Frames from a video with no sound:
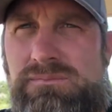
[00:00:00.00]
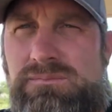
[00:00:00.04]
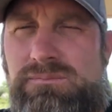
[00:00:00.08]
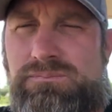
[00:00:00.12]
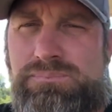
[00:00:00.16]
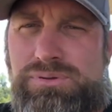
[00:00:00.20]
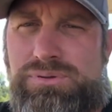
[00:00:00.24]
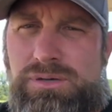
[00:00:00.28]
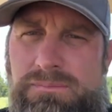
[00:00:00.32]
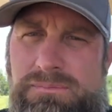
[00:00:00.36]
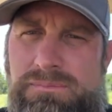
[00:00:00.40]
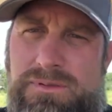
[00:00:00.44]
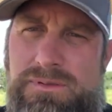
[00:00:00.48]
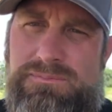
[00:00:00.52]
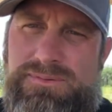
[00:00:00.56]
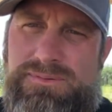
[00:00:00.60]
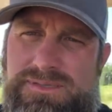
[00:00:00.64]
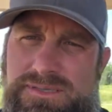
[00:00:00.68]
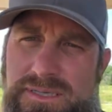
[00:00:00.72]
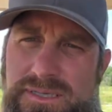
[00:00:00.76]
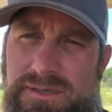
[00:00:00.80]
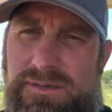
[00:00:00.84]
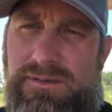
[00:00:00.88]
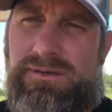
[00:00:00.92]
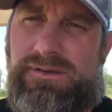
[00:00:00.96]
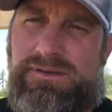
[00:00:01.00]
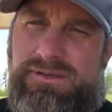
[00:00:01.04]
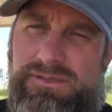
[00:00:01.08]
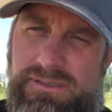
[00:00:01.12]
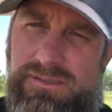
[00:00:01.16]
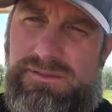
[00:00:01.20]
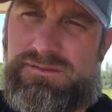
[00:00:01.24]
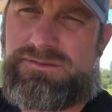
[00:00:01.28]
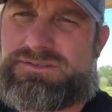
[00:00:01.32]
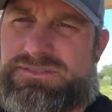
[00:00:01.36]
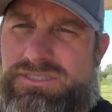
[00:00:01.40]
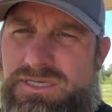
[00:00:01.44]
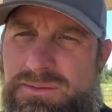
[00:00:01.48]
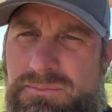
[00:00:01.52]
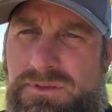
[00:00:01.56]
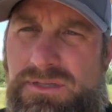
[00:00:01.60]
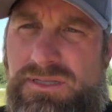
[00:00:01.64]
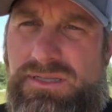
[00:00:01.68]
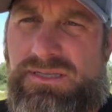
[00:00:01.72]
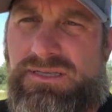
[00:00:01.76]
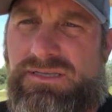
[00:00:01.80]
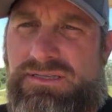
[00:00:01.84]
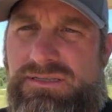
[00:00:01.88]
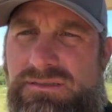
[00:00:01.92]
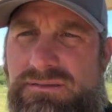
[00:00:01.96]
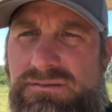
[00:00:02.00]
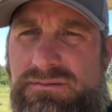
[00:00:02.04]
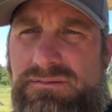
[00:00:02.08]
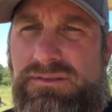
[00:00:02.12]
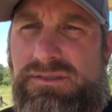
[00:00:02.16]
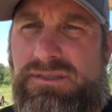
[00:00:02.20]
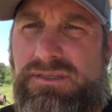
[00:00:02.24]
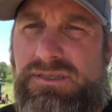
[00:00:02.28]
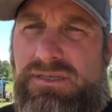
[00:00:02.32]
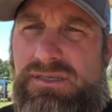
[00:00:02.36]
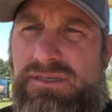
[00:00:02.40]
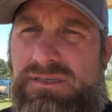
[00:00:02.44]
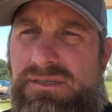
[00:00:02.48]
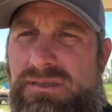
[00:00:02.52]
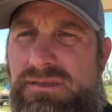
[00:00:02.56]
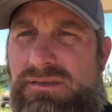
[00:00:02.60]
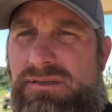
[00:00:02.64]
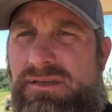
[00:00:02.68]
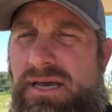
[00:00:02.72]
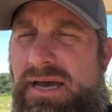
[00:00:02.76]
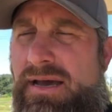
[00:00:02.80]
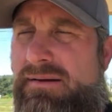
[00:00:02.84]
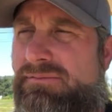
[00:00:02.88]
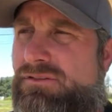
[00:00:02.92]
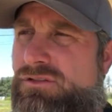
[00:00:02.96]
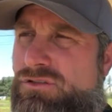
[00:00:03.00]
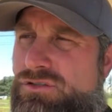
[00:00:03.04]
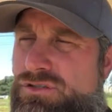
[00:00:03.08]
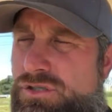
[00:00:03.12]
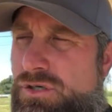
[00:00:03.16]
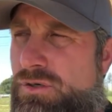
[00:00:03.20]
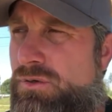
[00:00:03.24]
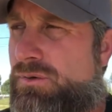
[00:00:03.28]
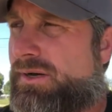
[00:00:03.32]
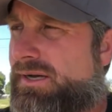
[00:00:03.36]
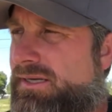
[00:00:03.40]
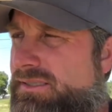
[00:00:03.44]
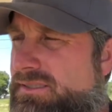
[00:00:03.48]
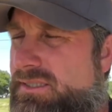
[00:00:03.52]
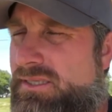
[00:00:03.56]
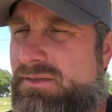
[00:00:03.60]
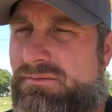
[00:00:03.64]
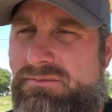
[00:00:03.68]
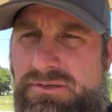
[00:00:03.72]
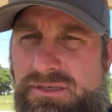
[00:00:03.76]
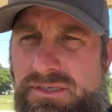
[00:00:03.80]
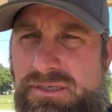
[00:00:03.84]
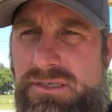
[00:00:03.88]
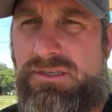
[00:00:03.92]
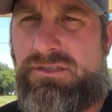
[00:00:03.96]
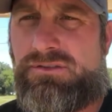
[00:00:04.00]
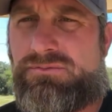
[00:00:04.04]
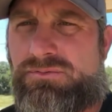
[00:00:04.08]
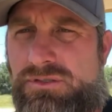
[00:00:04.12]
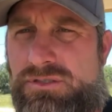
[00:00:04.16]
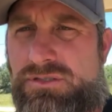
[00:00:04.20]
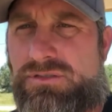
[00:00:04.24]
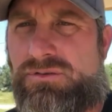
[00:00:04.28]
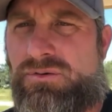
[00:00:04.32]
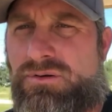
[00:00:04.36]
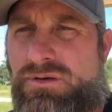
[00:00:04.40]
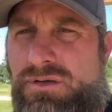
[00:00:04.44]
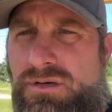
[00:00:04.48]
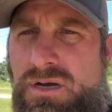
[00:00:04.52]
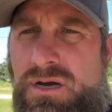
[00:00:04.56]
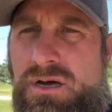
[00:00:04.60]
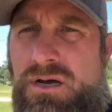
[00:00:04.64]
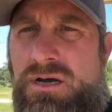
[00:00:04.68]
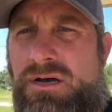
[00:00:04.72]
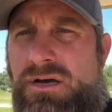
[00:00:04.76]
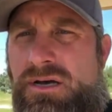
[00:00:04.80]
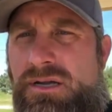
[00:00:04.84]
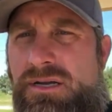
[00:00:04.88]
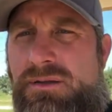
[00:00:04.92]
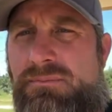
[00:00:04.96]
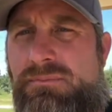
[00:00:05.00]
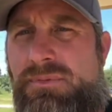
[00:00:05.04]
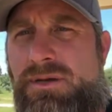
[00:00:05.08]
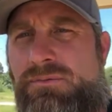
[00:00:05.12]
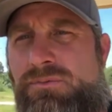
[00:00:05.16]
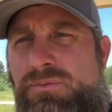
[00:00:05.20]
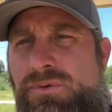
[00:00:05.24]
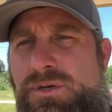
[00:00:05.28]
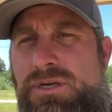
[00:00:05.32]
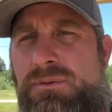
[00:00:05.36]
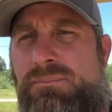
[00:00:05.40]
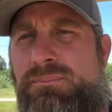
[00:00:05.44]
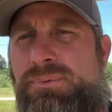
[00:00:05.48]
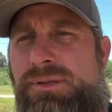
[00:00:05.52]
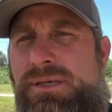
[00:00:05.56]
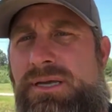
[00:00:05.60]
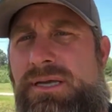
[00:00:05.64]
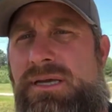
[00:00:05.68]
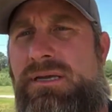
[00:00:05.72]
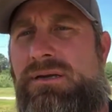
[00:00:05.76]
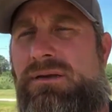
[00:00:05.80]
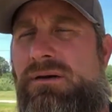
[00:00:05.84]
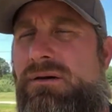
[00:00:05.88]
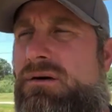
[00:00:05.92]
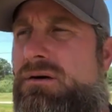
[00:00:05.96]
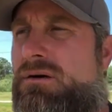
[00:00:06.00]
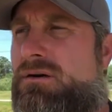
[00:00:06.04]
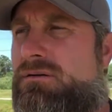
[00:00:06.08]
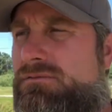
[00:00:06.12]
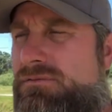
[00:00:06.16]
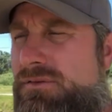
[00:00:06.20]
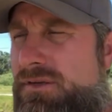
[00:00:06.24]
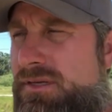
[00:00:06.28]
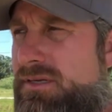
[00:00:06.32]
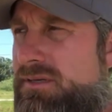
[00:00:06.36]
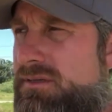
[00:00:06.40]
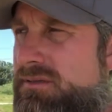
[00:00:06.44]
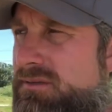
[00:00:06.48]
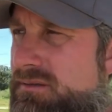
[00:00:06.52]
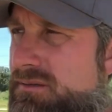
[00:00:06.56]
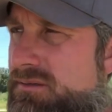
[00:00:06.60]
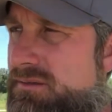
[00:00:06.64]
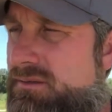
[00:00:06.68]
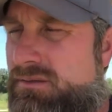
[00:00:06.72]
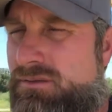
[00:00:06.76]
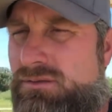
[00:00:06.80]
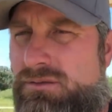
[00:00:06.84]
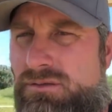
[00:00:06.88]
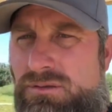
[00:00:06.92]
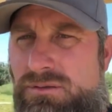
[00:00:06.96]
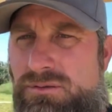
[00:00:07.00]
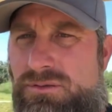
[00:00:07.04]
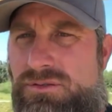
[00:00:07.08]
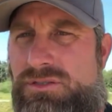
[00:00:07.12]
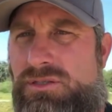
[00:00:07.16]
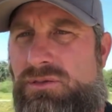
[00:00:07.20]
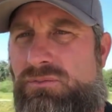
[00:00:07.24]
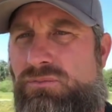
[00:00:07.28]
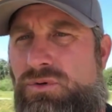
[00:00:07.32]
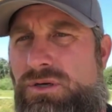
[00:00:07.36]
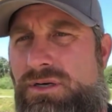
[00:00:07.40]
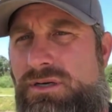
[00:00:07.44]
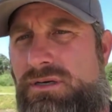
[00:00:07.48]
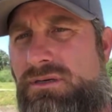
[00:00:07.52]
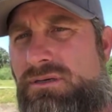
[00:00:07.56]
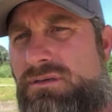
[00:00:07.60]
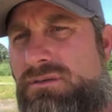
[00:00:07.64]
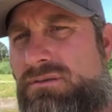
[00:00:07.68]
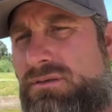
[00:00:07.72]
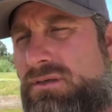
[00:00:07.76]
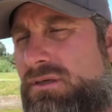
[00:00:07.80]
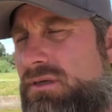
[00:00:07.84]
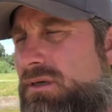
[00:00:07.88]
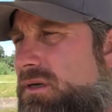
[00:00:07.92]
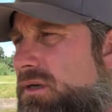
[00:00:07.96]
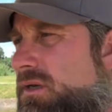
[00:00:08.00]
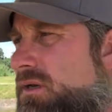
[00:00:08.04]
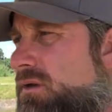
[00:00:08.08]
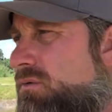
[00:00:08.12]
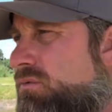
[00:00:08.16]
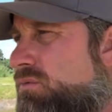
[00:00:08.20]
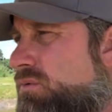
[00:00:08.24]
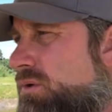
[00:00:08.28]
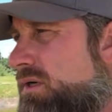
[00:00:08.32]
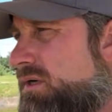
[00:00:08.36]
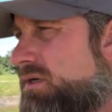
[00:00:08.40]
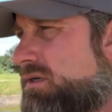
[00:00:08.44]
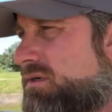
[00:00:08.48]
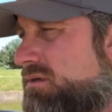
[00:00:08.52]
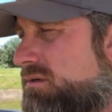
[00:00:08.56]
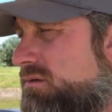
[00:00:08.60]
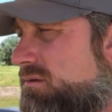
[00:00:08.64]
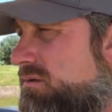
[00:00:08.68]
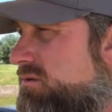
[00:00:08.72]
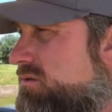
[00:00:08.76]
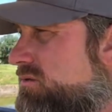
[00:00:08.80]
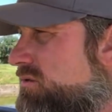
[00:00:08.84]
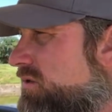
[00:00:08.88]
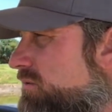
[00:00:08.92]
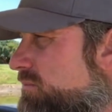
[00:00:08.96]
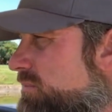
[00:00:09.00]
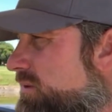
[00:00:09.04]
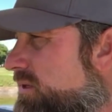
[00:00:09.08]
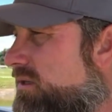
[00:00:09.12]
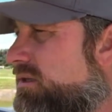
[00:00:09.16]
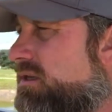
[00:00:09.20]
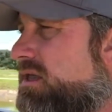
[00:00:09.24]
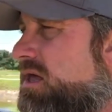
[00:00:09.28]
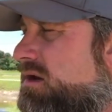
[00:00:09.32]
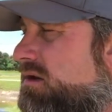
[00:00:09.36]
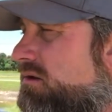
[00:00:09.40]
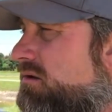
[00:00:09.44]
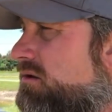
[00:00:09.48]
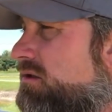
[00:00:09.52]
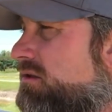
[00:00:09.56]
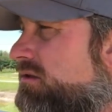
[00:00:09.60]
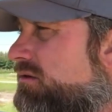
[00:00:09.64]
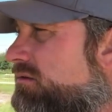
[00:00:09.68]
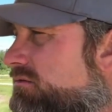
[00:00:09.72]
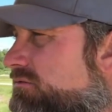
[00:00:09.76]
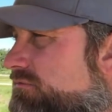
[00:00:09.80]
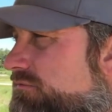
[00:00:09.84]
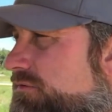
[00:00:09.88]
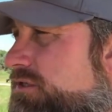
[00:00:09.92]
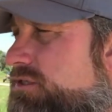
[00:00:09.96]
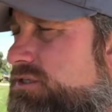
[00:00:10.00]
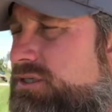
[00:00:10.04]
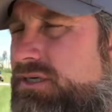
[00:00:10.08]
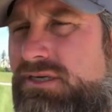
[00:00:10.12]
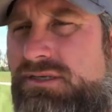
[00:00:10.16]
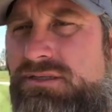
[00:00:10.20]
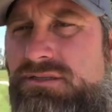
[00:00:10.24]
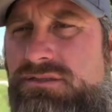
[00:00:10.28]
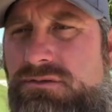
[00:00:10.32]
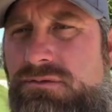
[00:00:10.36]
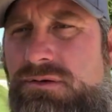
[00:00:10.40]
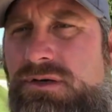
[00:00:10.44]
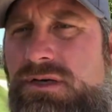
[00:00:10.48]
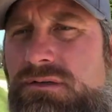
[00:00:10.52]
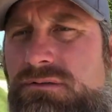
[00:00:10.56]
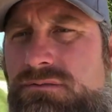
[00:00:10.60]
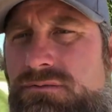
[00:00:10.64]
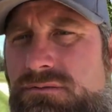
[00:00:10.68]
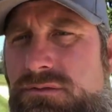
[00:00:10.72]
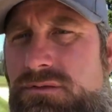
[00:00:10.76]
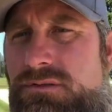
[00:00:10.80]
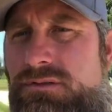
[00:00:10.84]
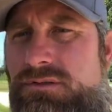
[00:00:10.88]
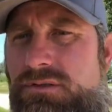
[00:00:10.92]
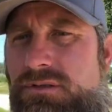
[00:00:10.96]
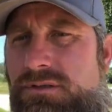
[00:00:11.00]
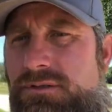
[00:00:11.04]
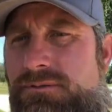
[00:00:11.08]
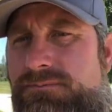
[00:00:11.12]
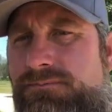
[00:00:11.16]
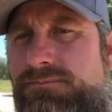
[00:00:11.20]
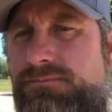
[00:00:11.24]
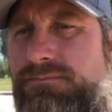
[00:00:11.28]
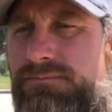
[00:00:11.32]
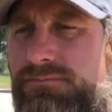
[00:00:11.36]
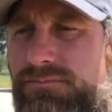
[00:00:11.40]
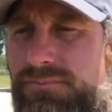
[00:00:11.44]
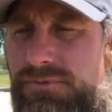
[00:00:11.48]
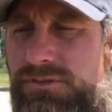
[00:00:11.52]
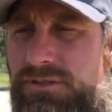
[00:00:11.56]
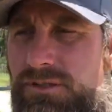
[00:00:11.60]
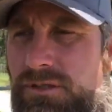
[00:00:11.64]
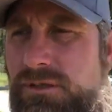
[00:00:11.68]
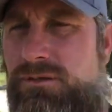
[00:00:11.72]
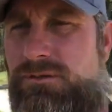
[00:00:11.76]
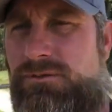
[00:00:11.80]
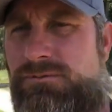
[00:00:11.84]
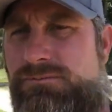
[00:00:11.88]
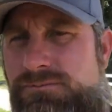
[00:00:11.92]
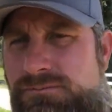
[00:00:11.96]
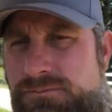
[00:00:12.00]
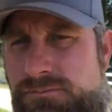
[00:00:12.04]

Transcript: probably be hearing some of the after show activities, what's going on, and maybe we could plan our event, somewhere where there's going to be a lot of other fish heads around, So